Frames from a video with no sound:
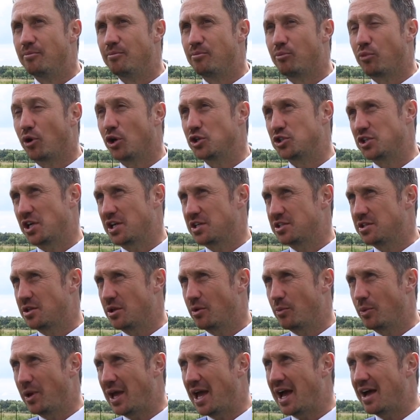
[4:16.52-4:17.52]
projects
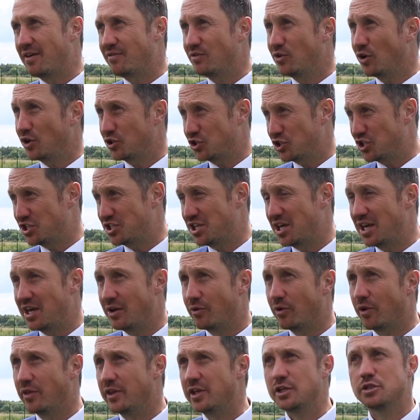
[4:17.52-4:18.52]
that we have, not just
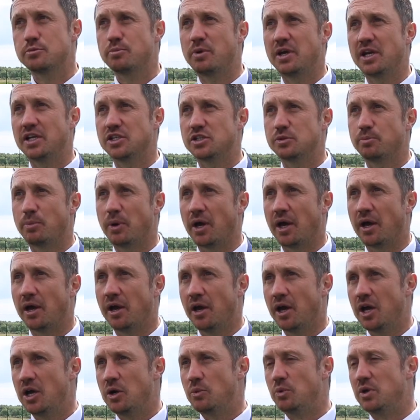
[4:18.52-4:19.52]
here on this pitch but
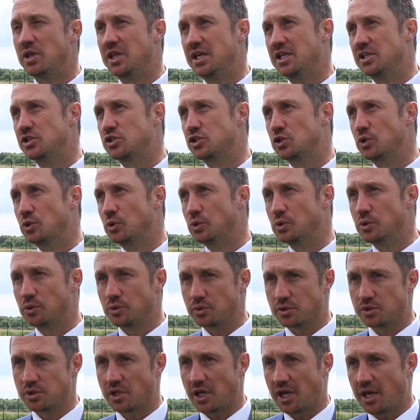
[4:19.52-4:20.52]
within
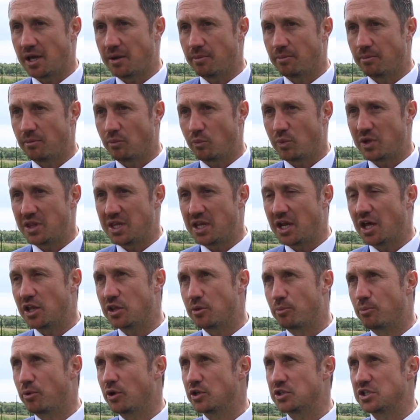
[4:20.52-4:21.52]
schools, within
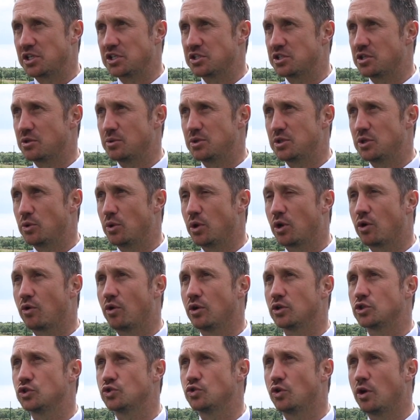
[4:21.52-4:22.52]
other projects that we do
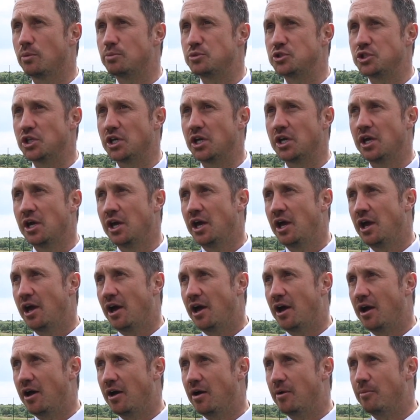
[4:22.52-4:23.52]
across Shropshire,
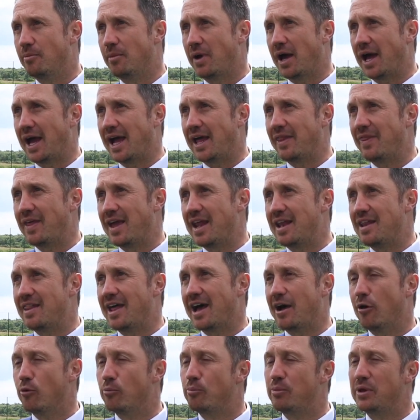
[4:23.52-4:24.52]
and then
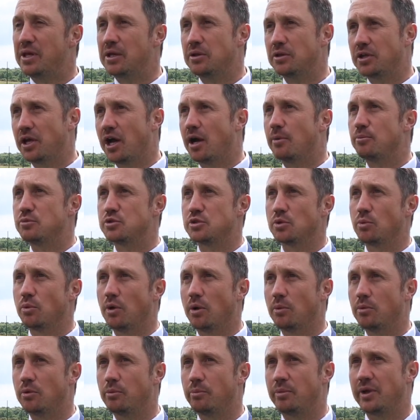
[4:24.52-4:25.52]
that'll build up to
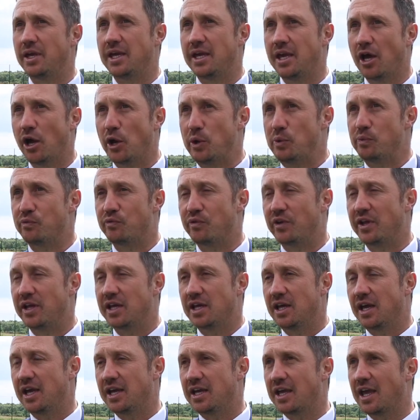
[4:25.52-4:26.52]
what will be
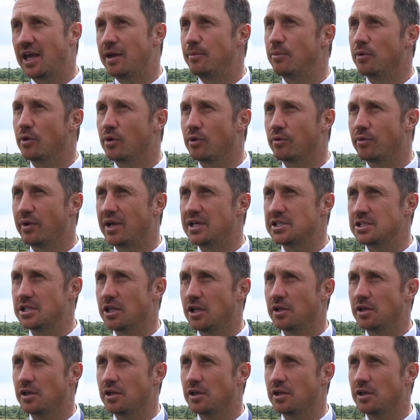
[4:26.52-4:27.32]
hopefully a game that will raise